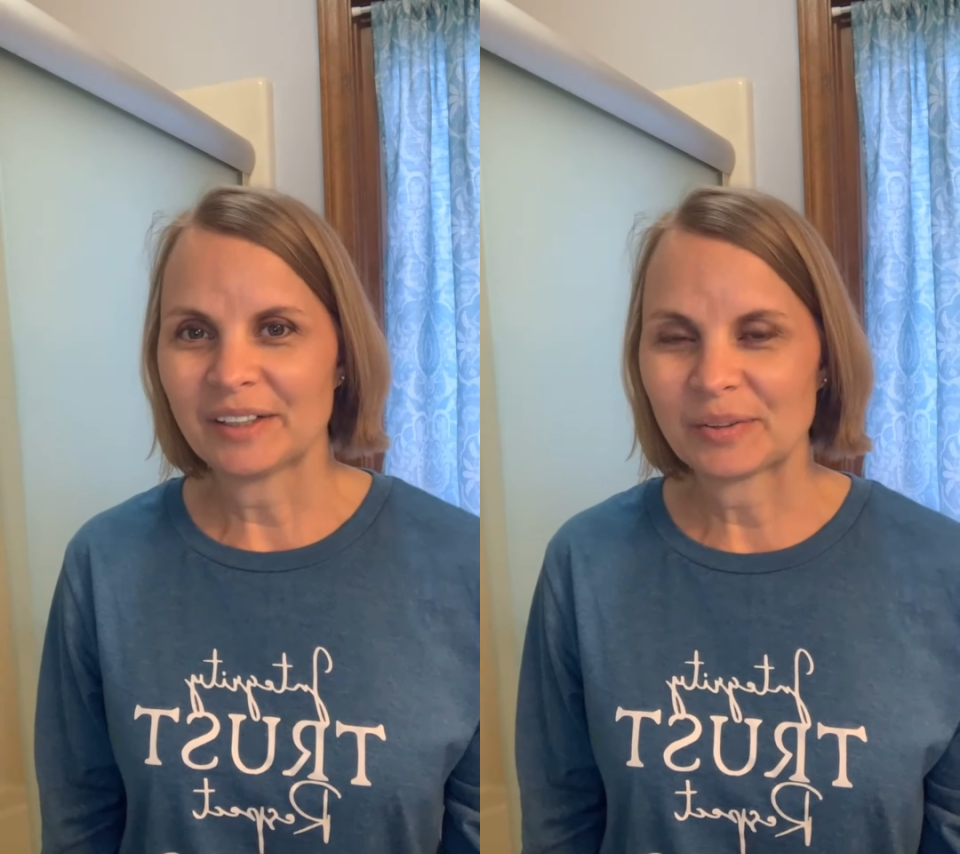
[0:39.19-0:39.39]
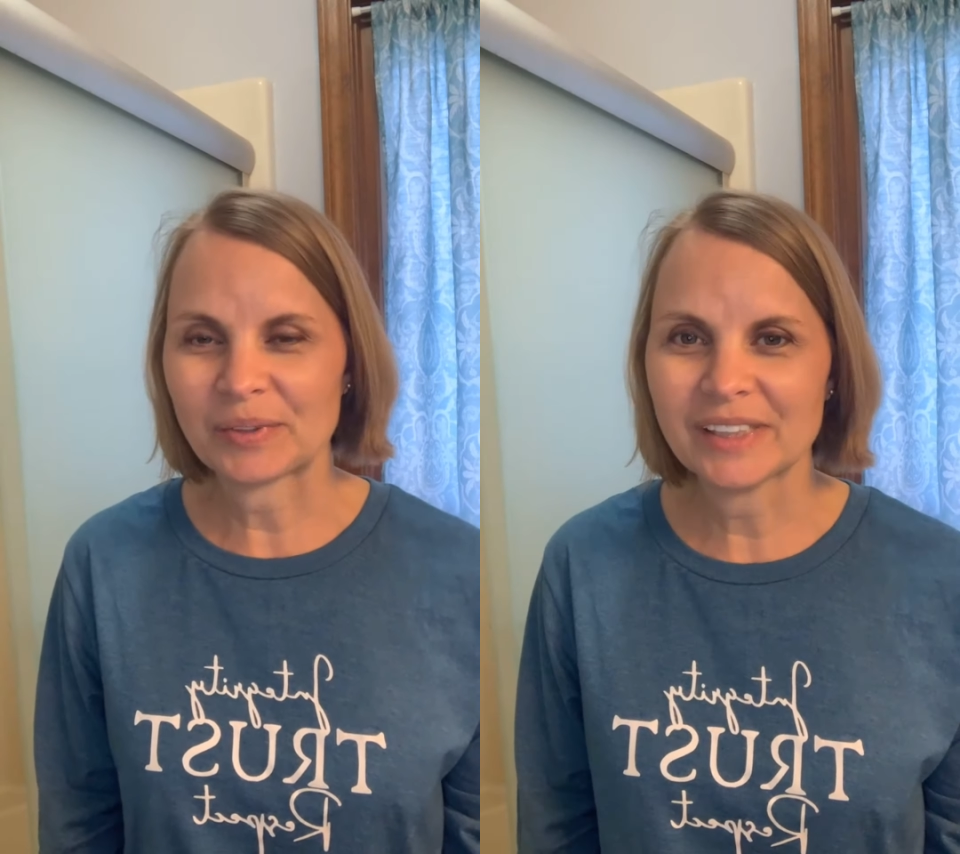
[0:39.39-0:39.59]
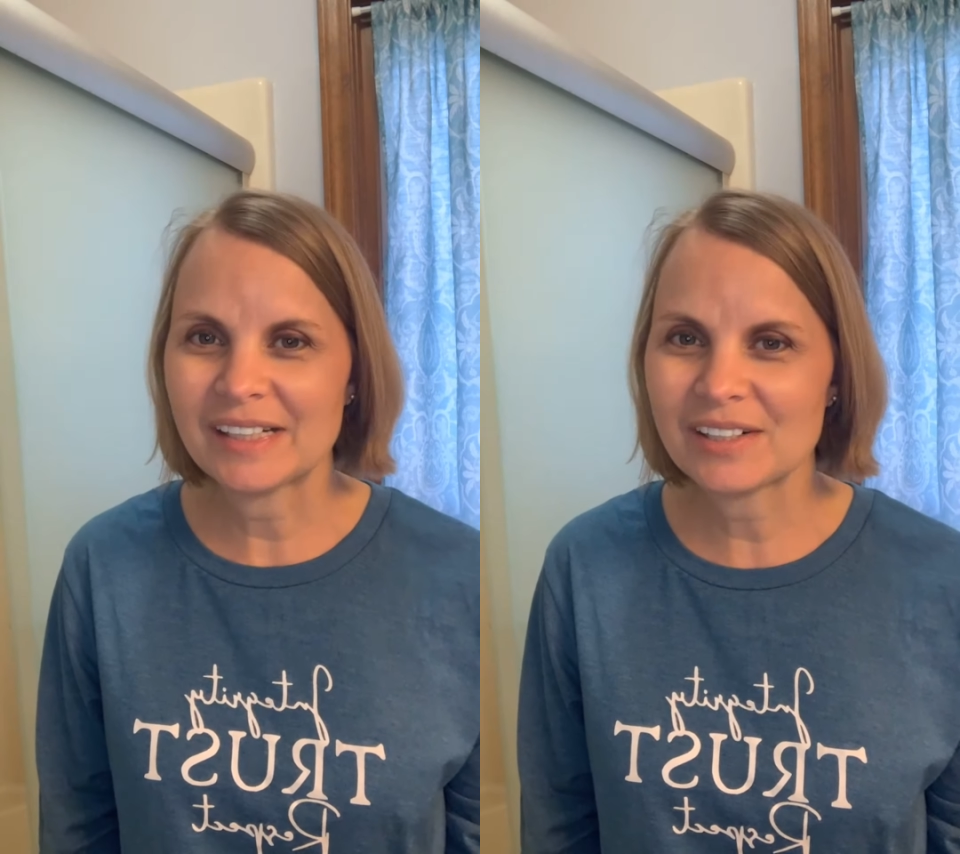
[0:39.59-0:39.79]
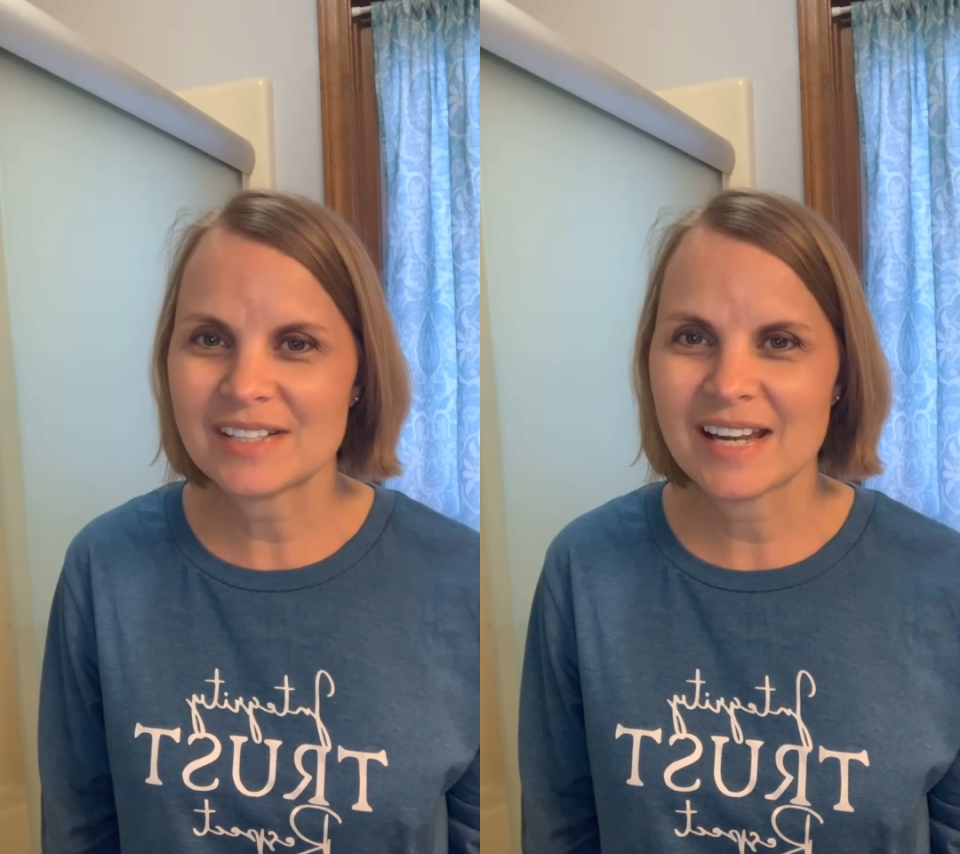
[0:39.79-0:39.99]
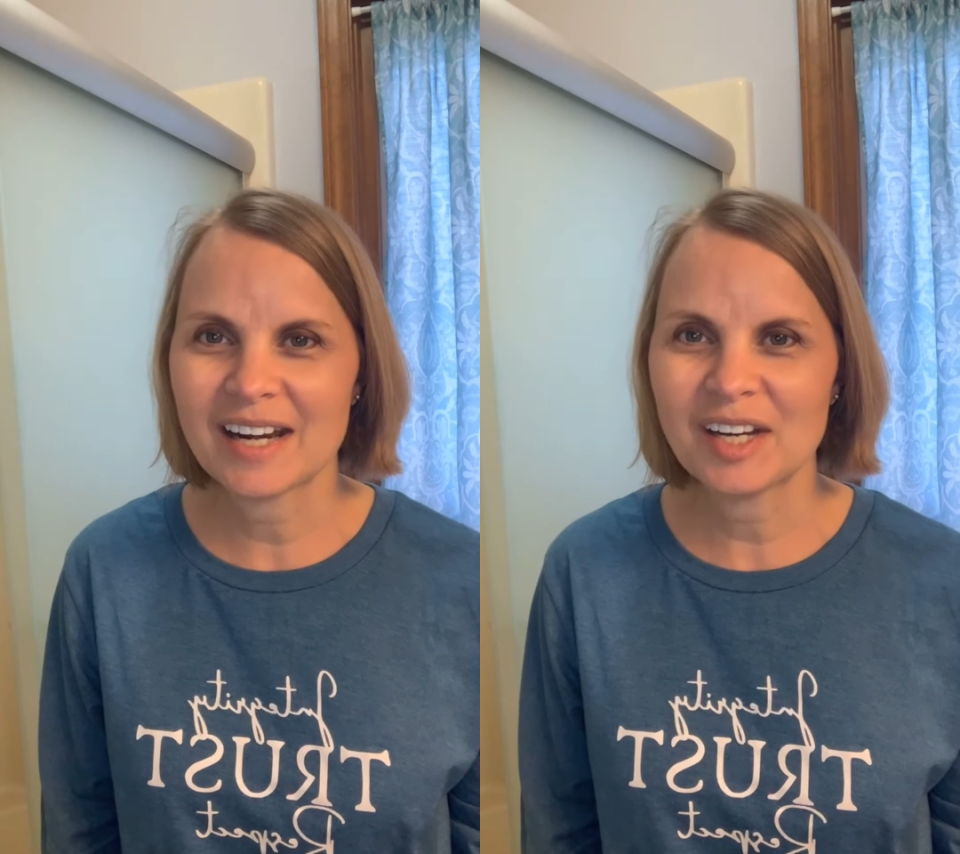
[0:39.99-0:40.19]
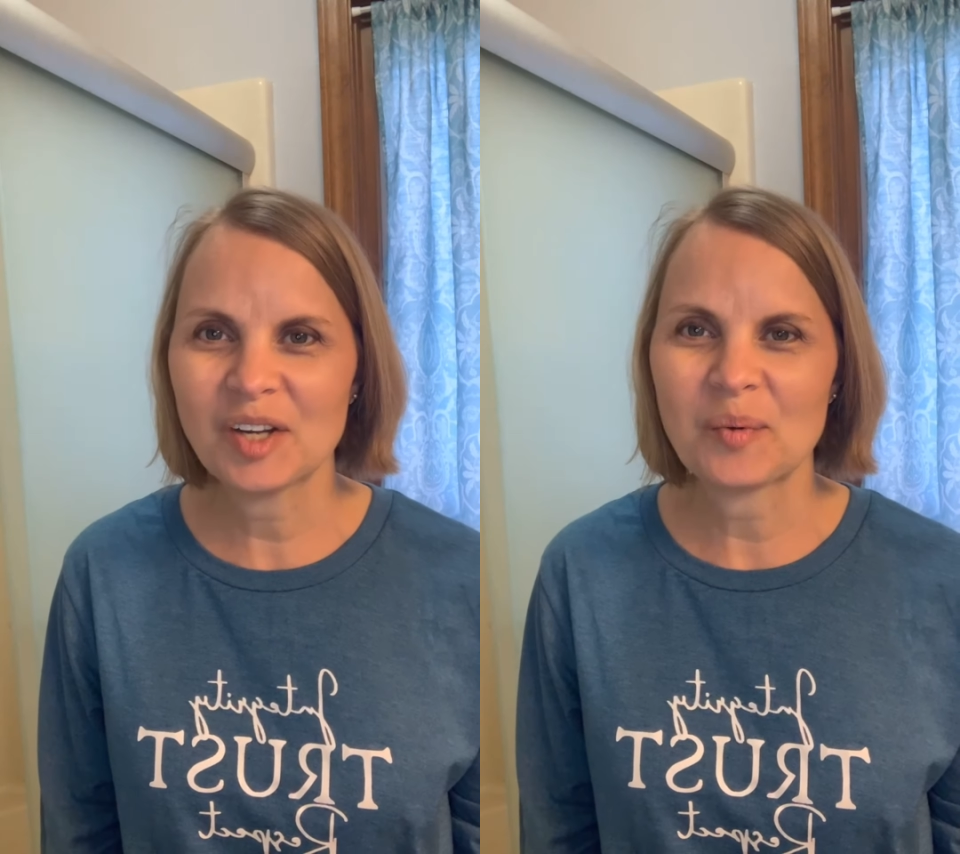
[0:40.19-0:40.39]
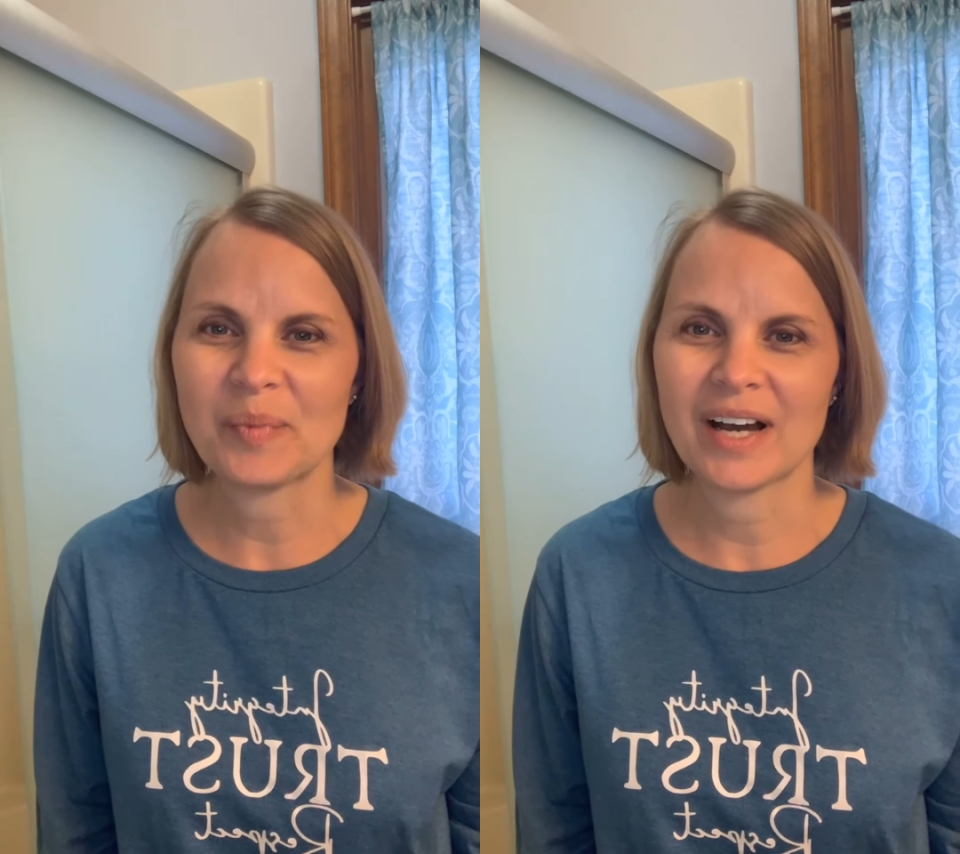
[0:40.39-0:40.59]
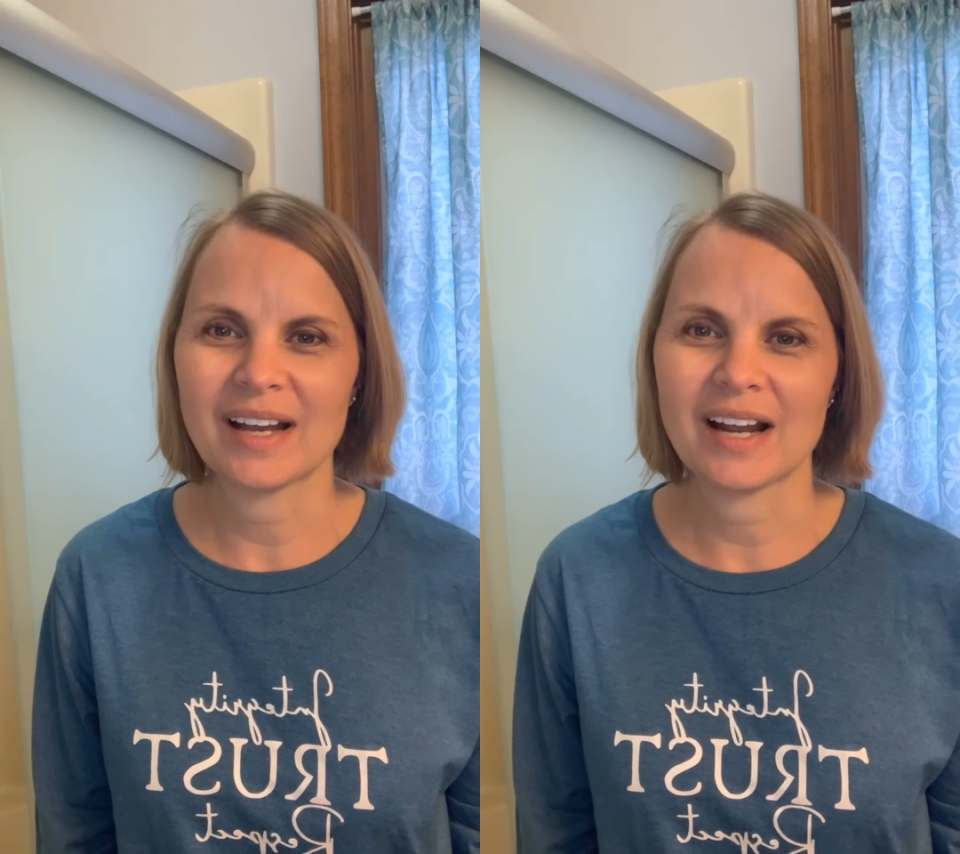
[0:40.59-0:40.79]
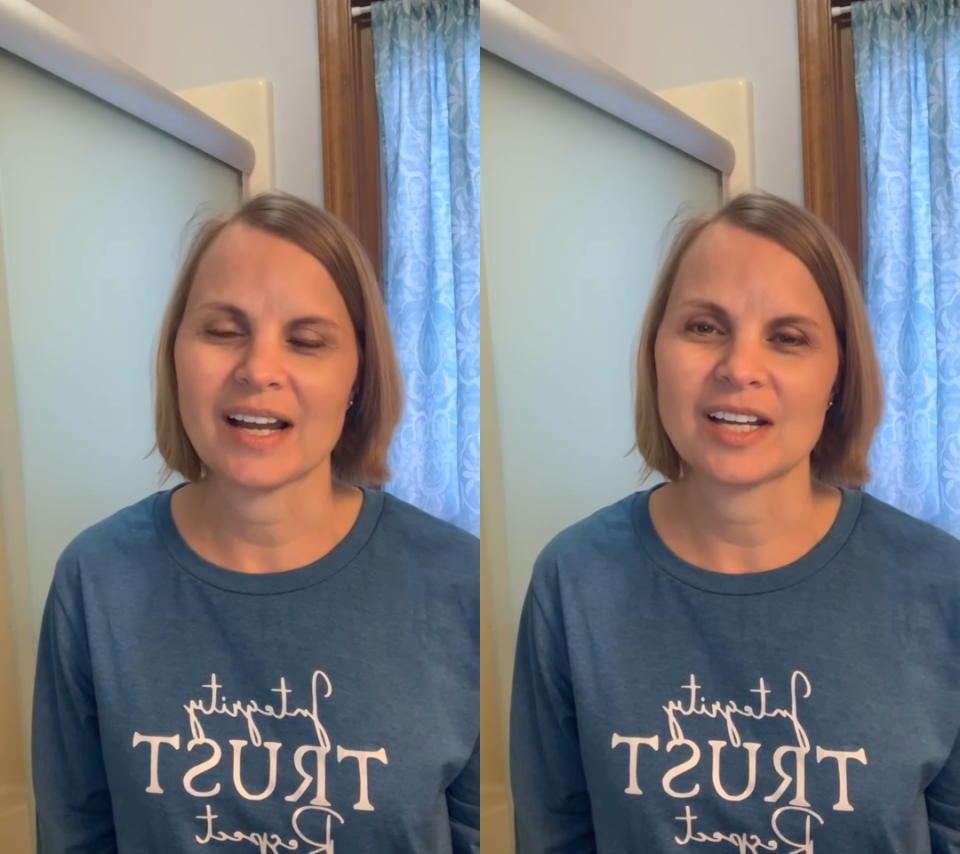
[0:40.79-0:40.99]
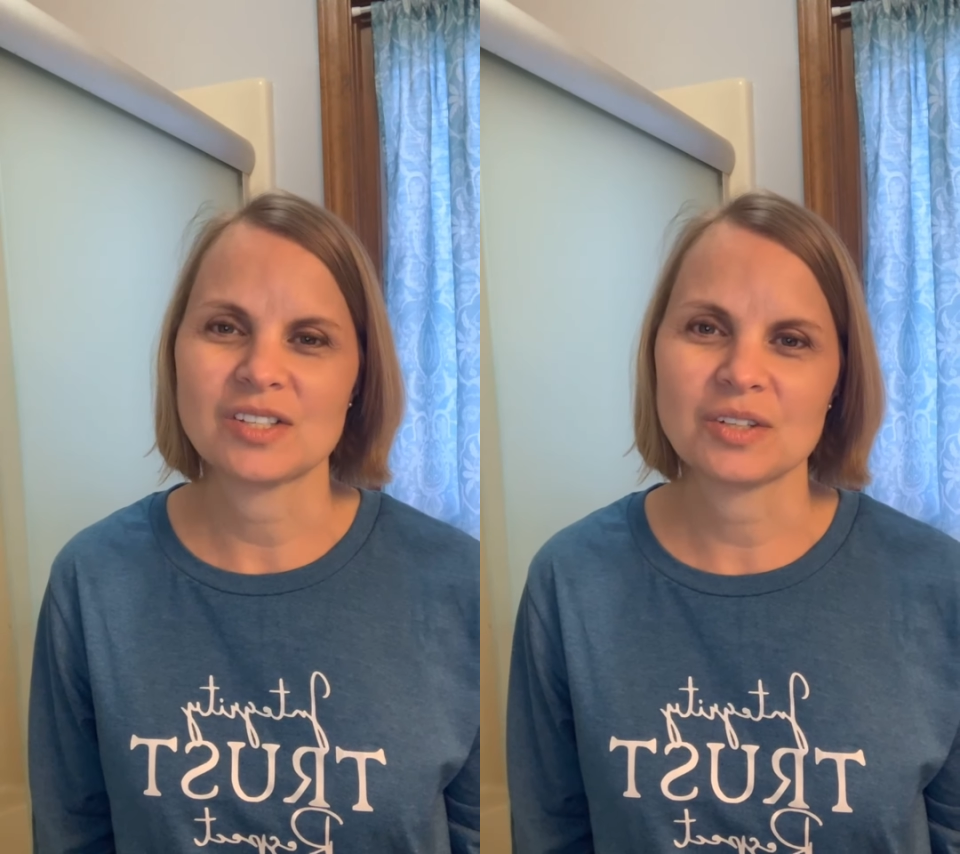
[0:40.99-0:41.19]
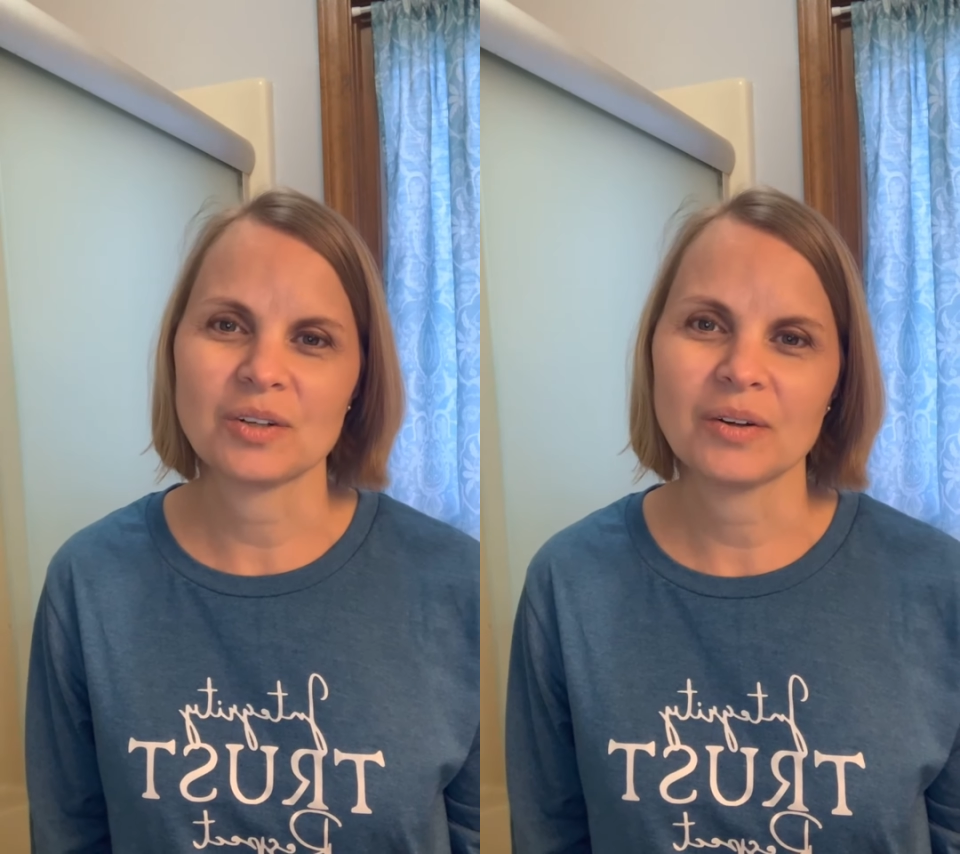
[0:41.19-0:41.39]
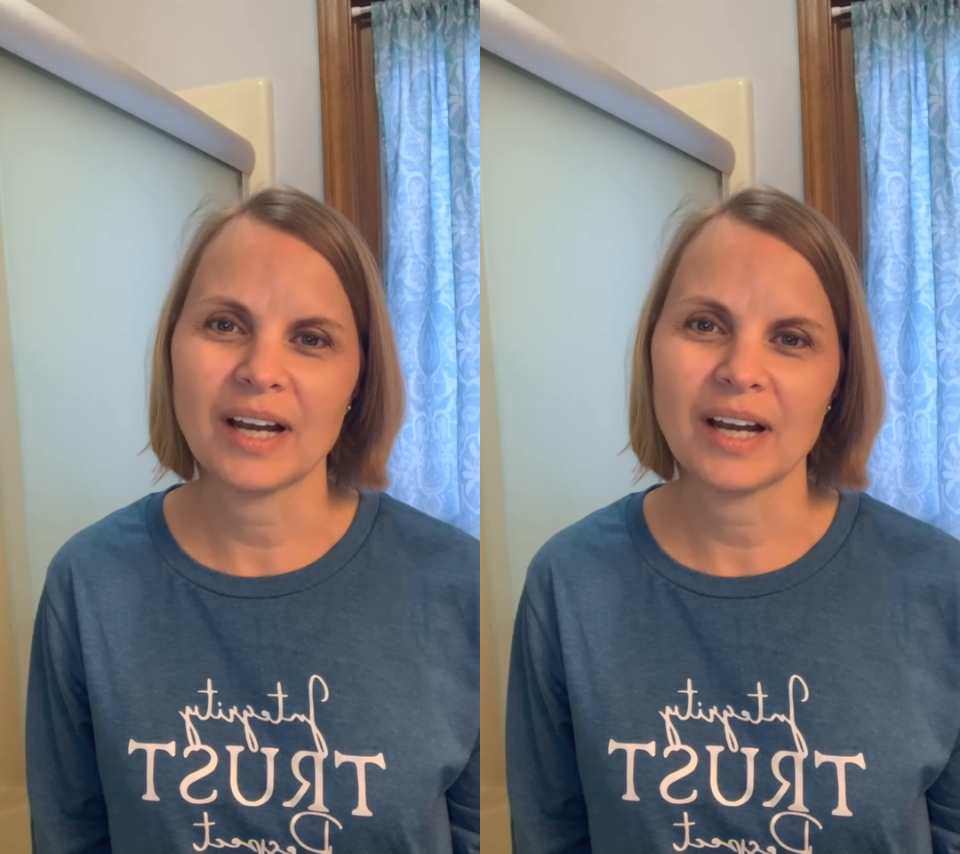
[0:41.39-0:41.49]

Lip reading: really irritating, but I do